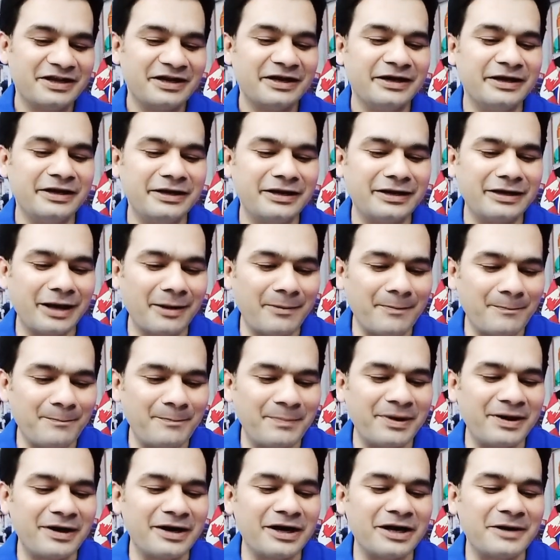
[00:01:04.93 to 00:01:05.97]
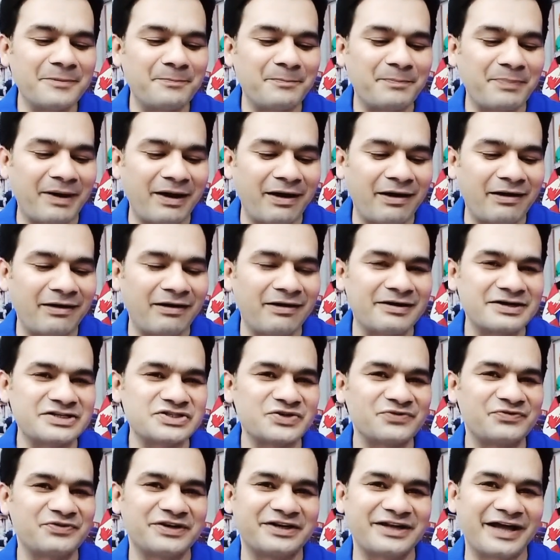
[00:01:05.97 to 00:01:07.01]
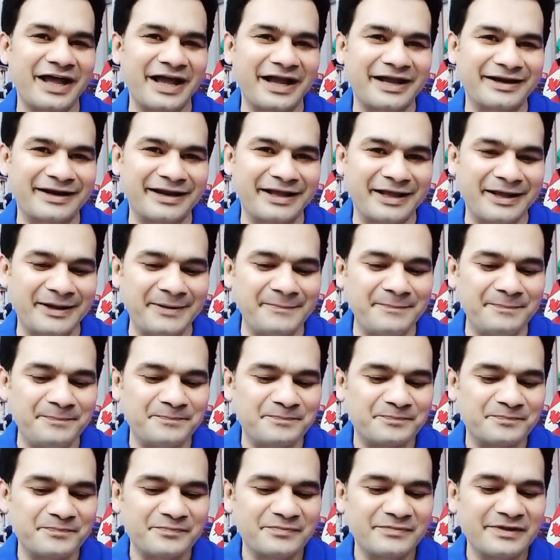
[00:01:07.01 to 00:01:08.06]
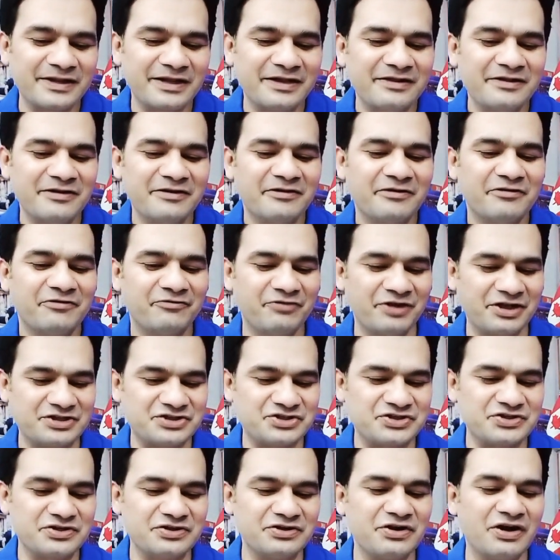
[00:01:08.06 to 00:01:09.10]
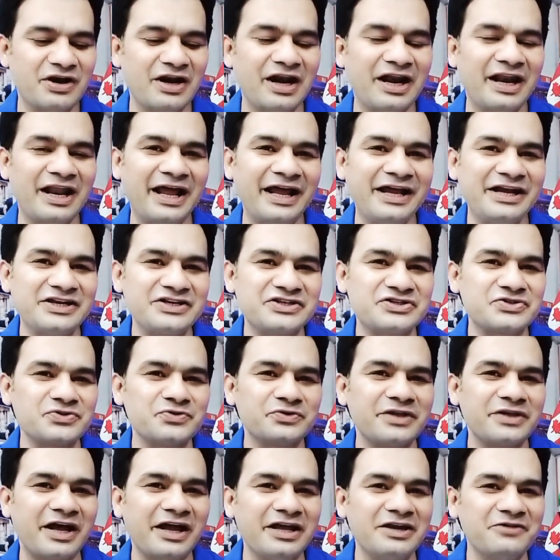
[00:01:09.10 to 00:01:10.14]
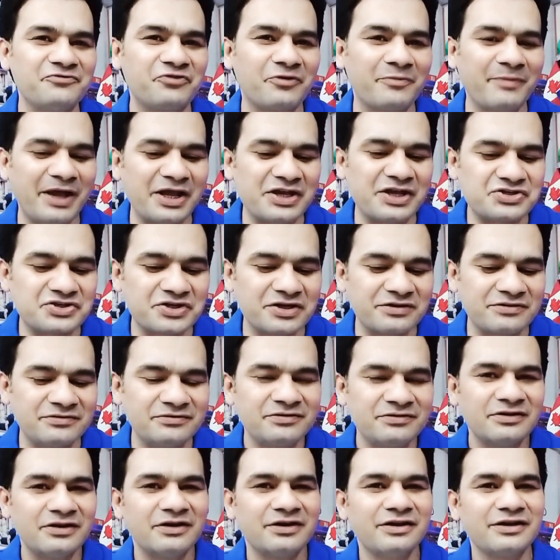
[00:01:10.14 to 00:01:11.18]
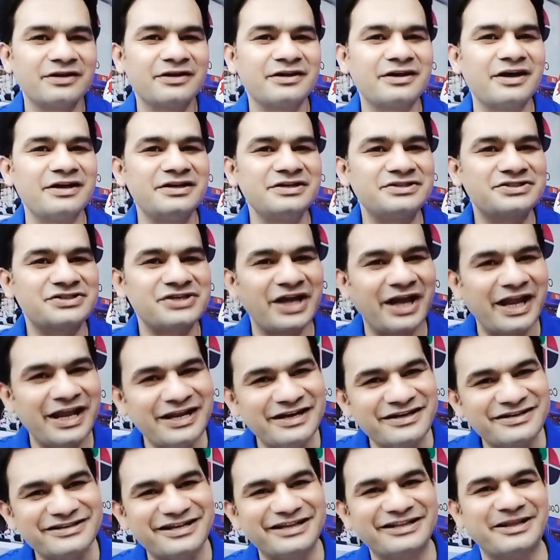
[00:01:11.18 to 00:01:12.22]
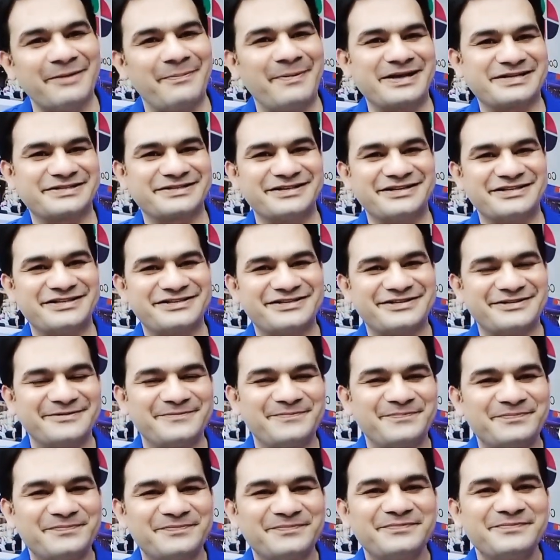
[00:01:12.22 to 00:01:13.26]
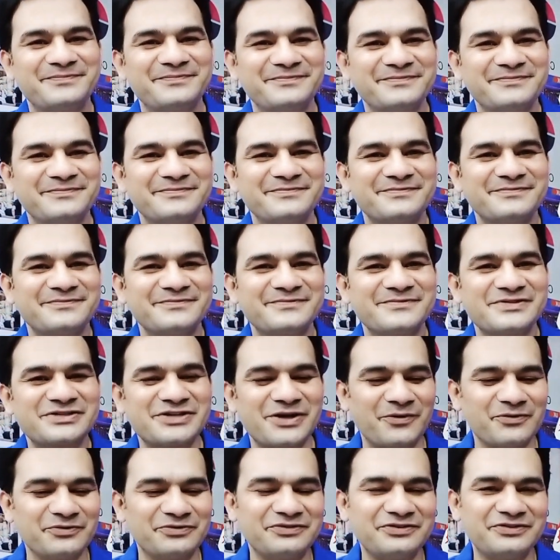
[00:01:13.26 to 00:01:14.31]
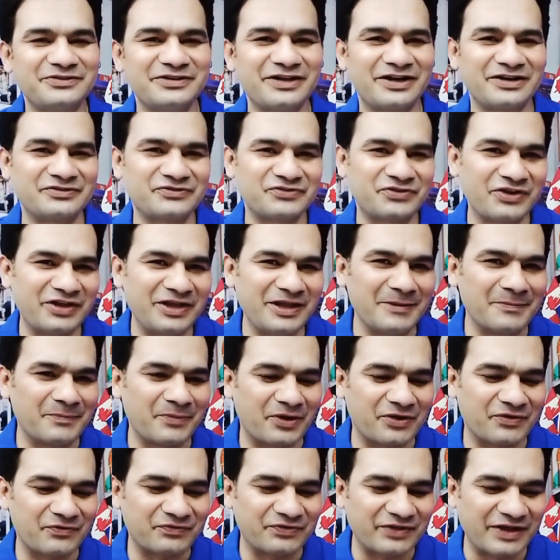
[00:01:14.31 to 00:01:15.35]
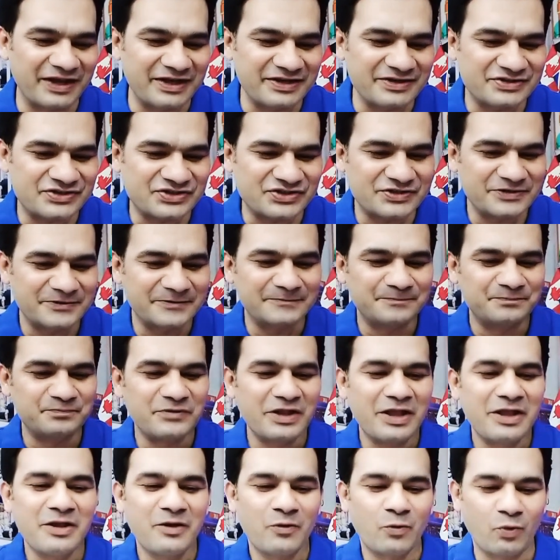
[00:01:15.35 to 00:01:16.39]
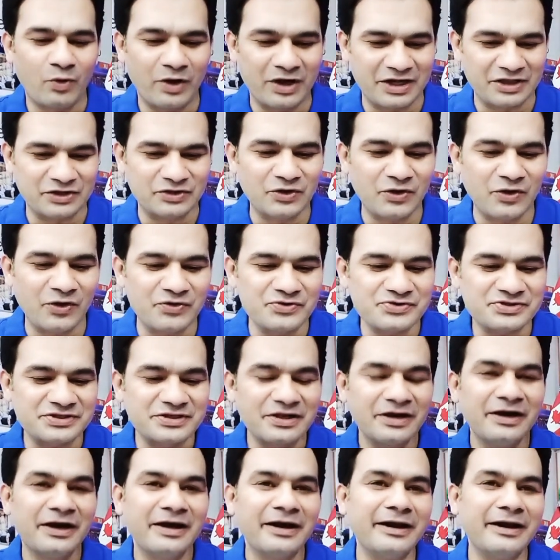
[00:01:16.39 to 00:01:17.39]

Numbered parts of a diagram which relate to the information contained in the passage. So there are three important things. What are those?